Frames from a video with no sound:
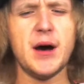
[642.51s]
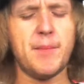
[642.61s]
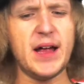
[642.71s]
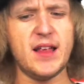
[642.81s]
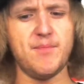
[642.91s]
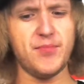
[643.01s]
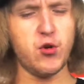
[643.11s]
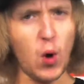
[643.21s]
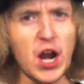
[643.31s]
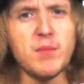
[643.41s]
But
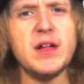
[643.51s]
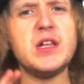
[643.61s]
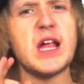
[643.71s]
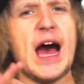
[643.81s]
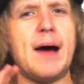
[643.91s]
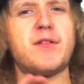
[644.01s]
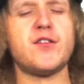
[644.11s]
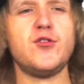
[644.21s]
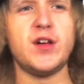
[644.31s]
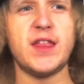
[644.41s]
the watermelon's
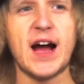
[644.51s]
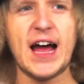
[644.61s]
absolutely there.